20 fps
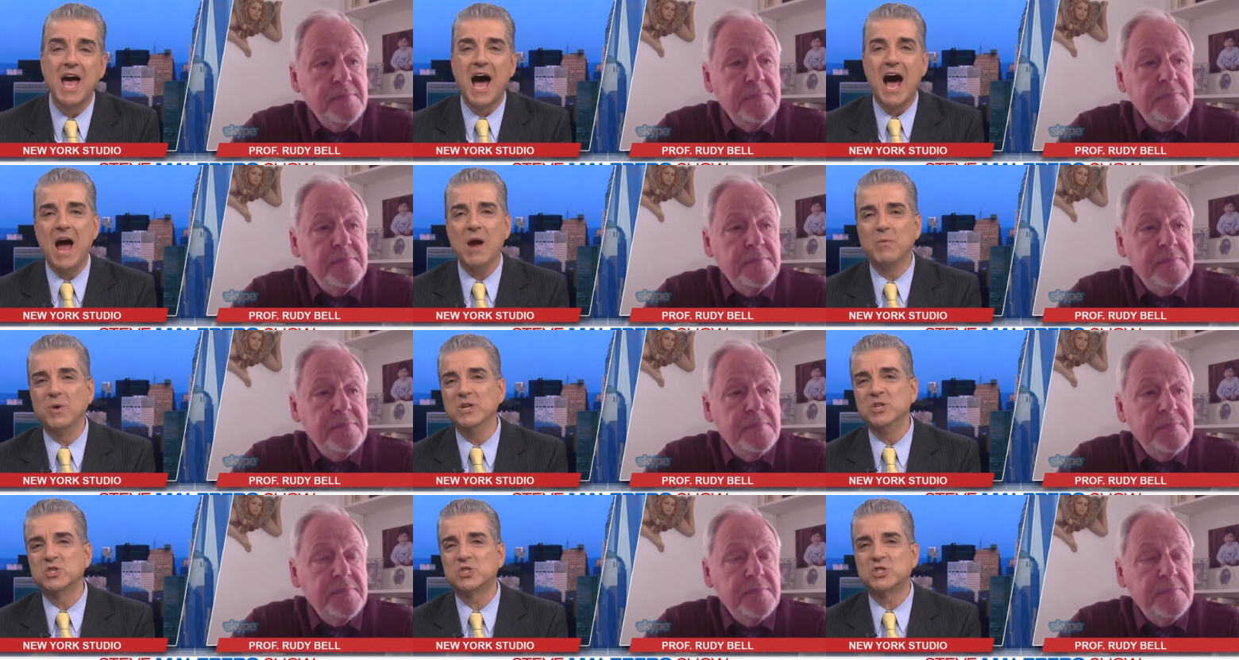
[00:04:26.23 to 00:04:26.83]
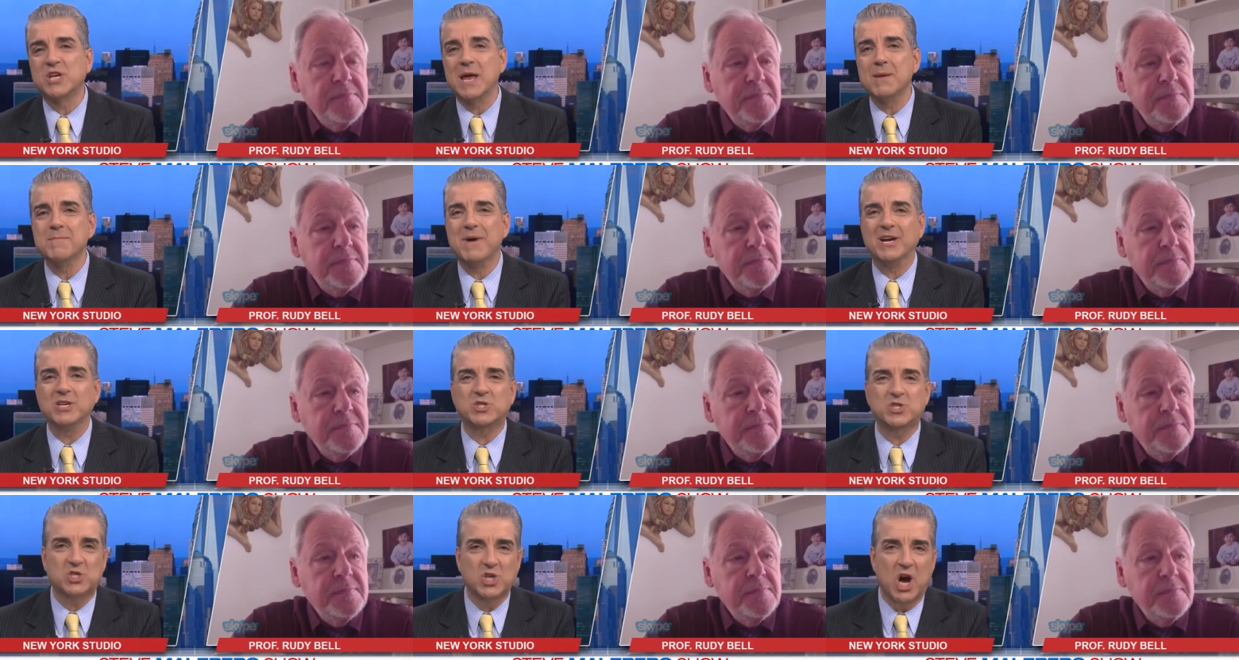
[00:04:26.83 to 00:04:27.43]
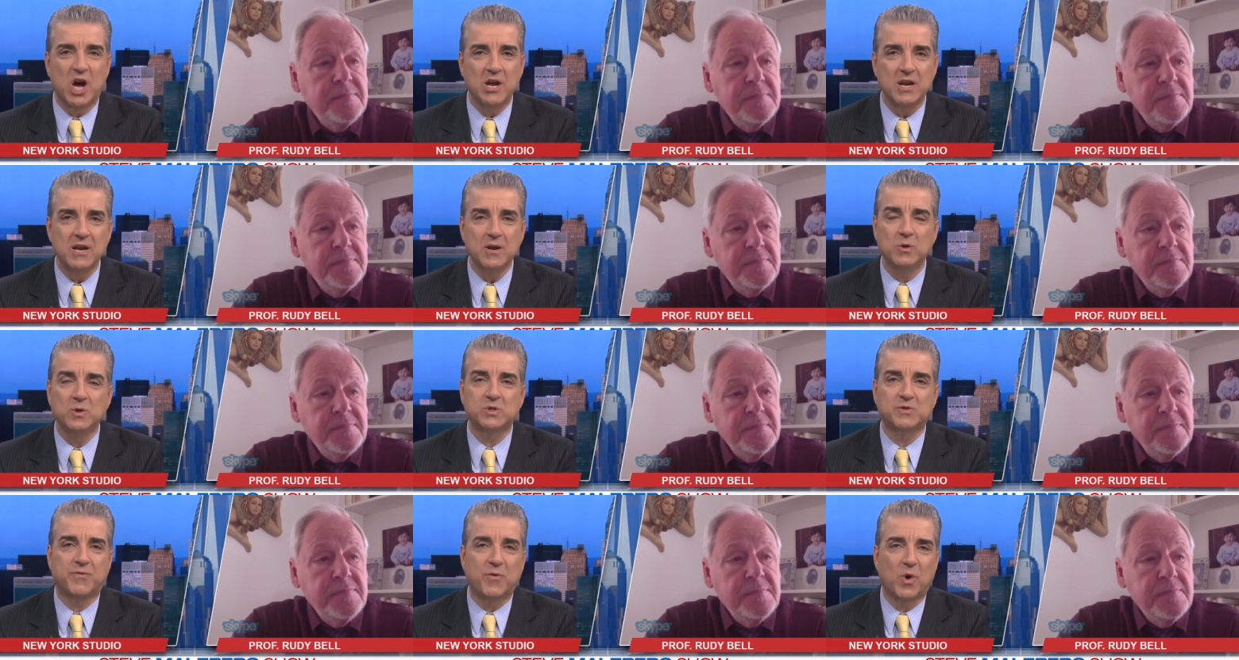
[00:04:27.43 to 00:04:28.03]
Speaker 1: I wouldn't send my son,
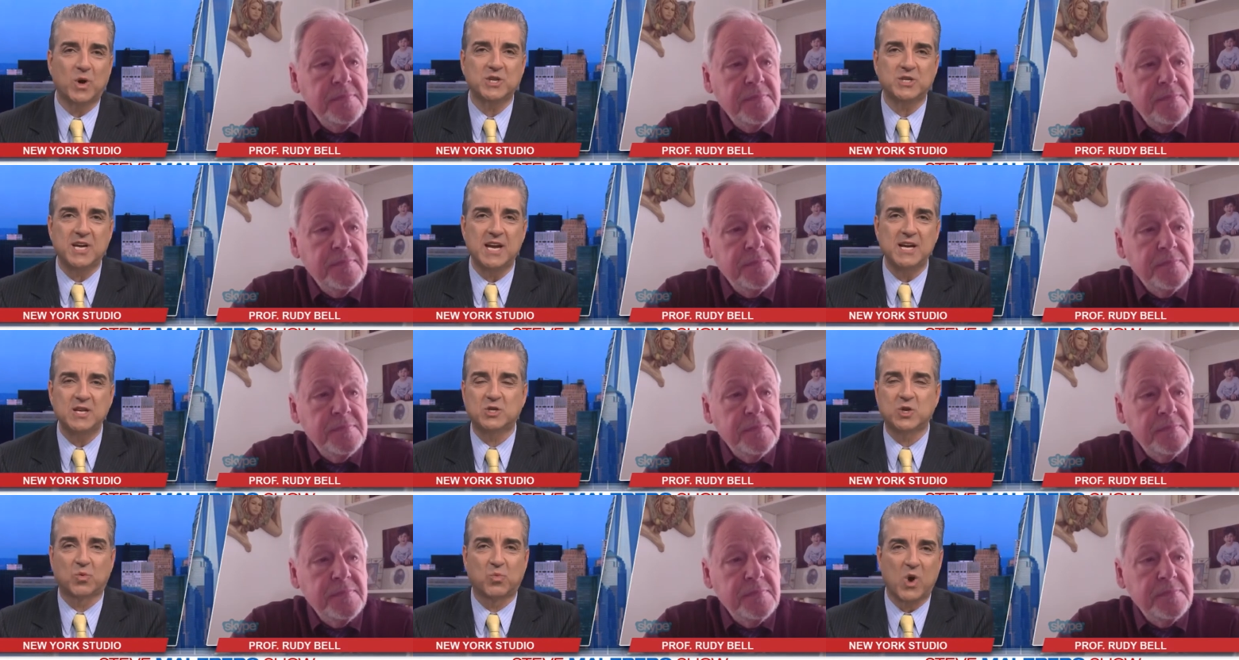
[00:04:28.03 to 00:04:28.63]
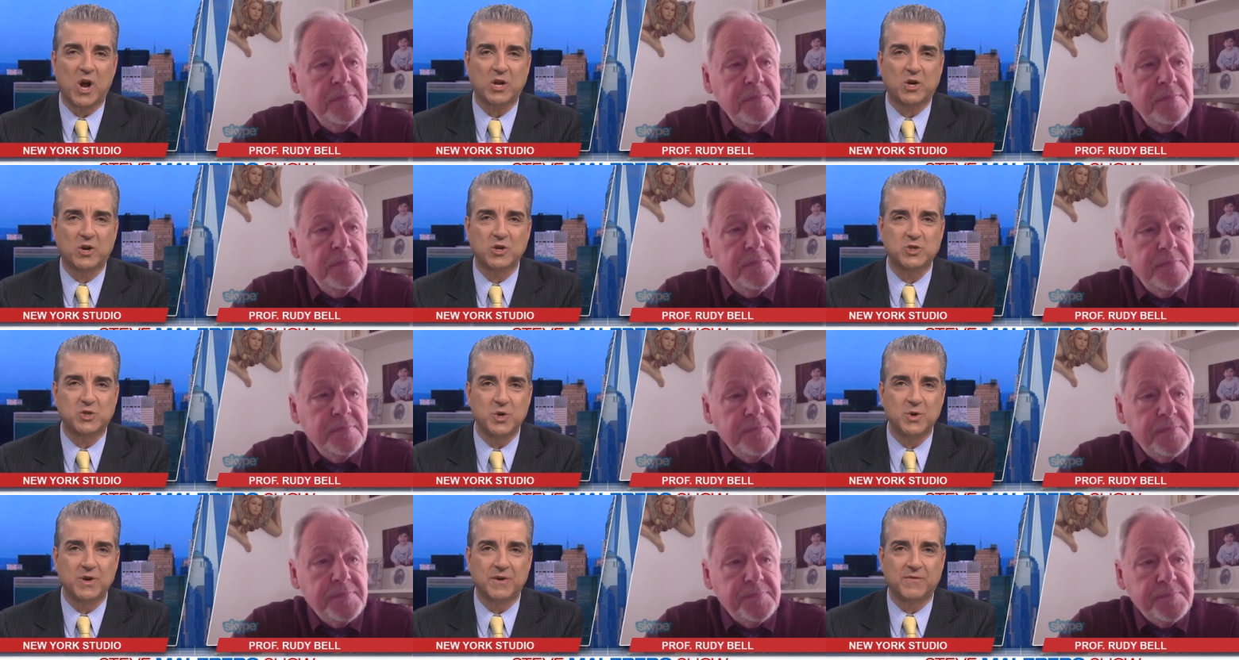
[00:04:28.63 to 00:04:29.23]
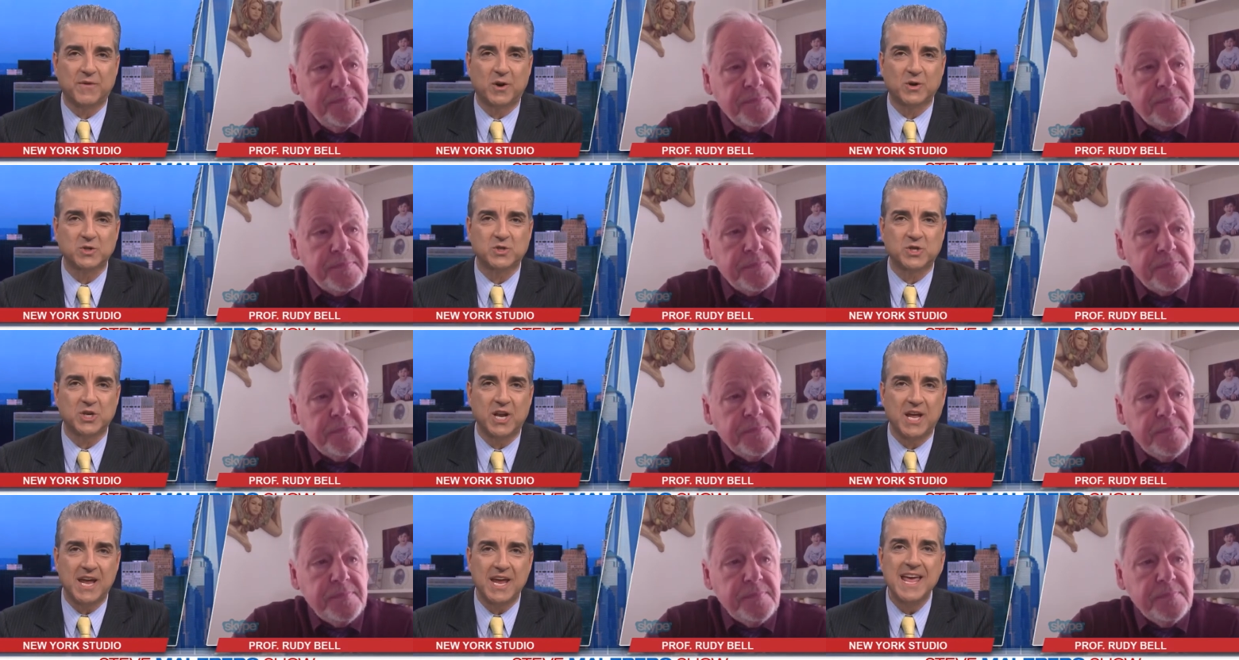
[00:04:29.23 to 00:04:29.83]
who's 14, to Rutgers
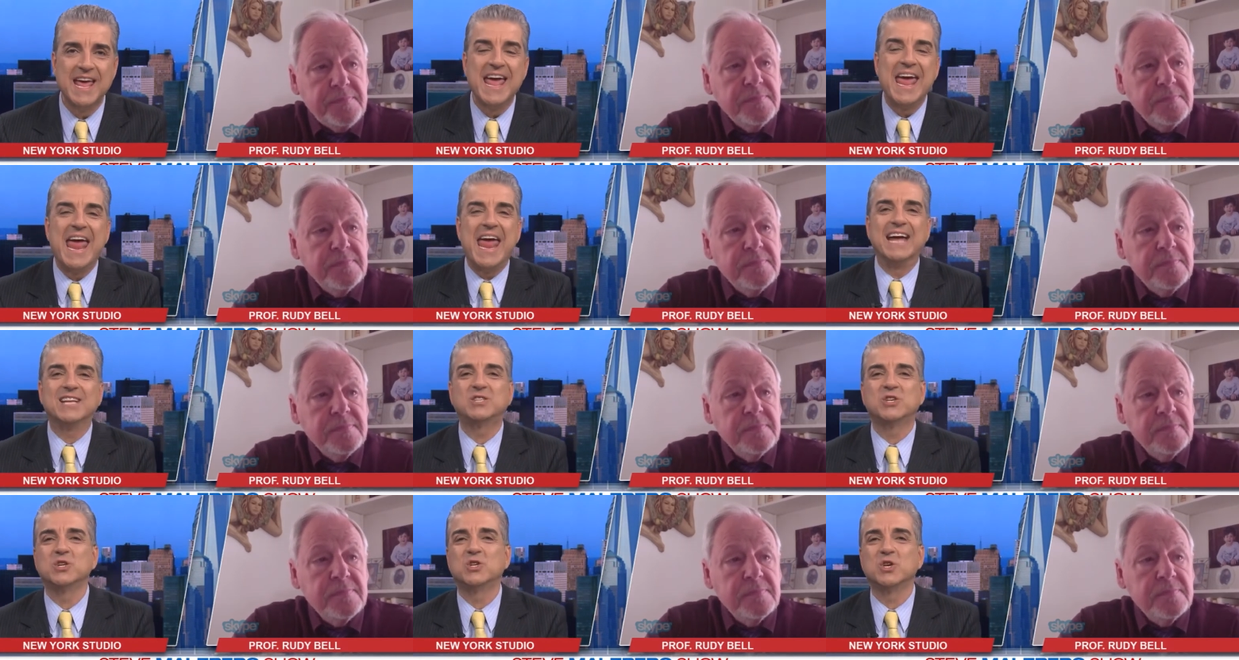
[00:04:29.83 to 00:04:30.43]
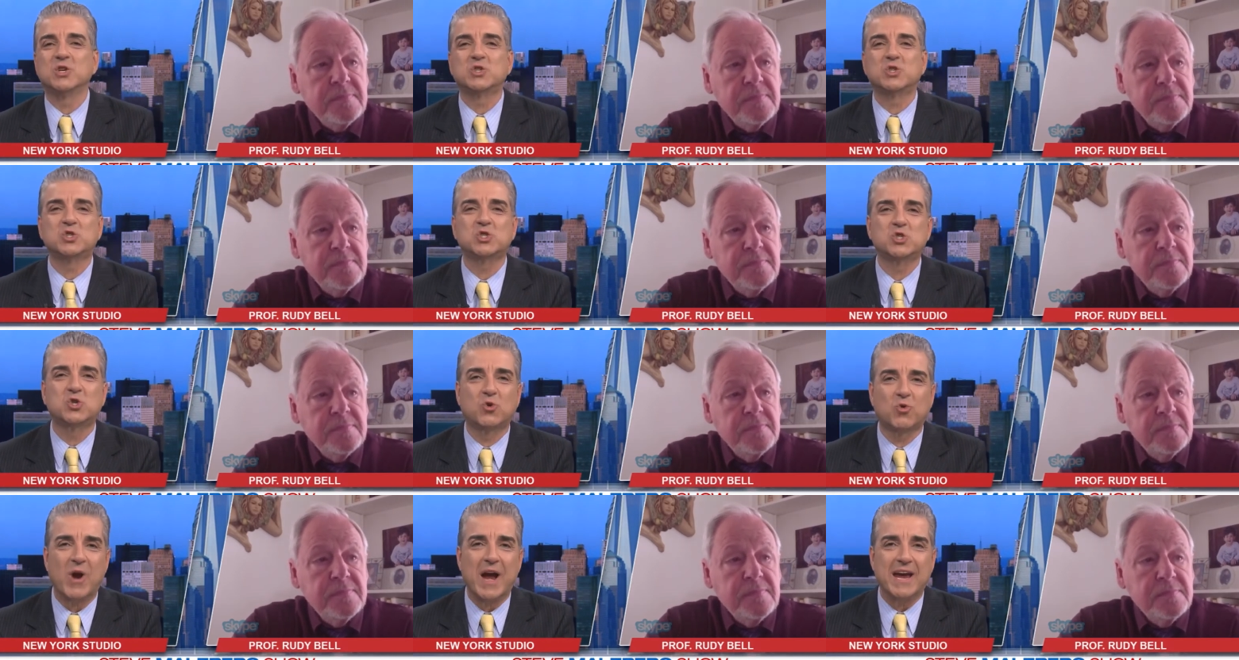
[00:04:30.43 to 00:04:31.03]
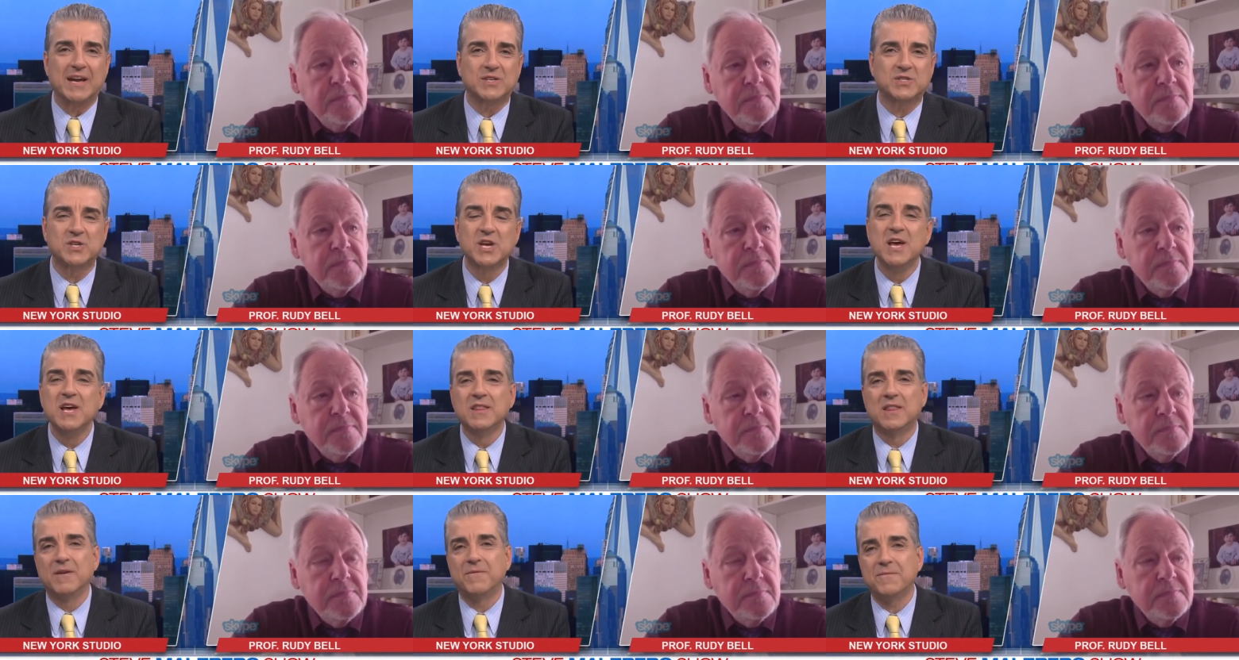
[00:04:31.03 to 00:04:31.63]
University. It's a disgrace.
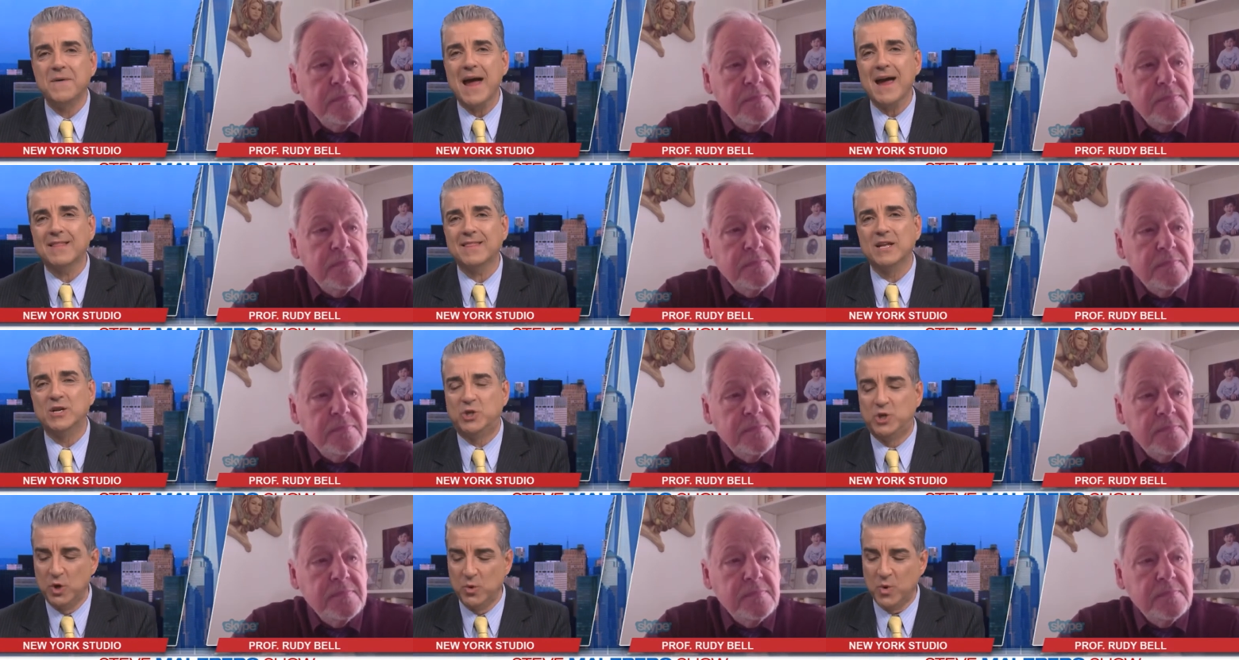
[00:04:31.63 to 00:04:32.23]
The fact that you